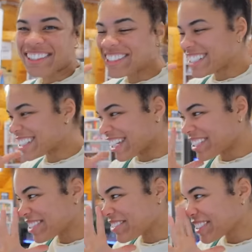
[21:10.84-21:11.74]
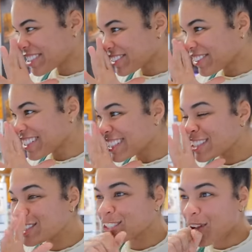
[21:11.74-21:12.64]
we just got to the bookstore and it
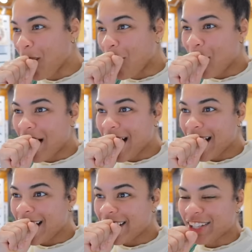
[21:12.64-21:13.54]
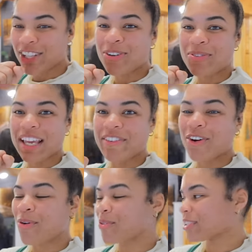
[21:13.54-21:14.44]
is so cute. They have a
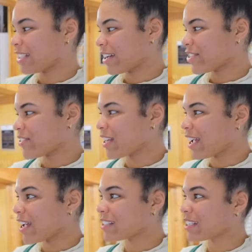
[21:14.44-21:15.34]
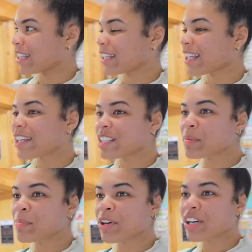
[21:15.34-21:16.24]
whole section that has like kids
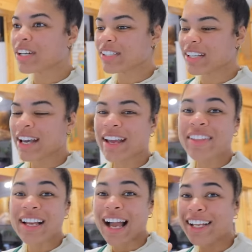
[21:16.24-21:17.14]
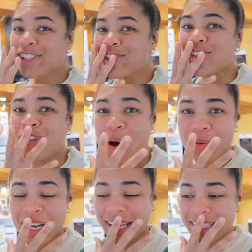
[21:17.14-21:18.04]
books and the guy is so
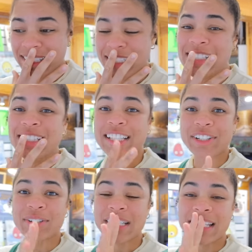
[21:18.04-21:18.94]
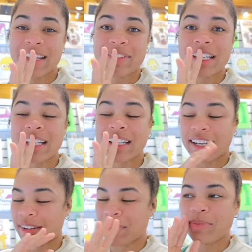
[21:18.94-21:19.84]
nice. He's literally giving, like
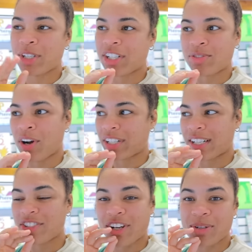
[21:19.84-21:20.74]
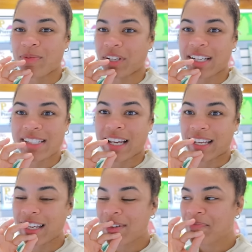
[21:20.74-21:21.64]
I mean we just walked in and talked to him for like a
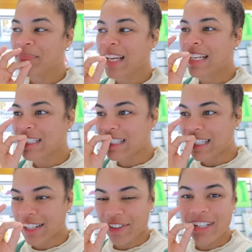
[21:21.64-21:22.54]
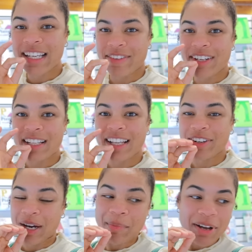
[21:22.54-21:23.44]
second. He's literally giving like
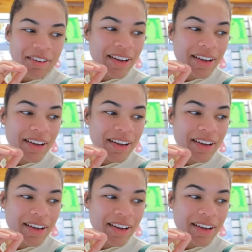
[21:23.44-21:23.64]
grandpa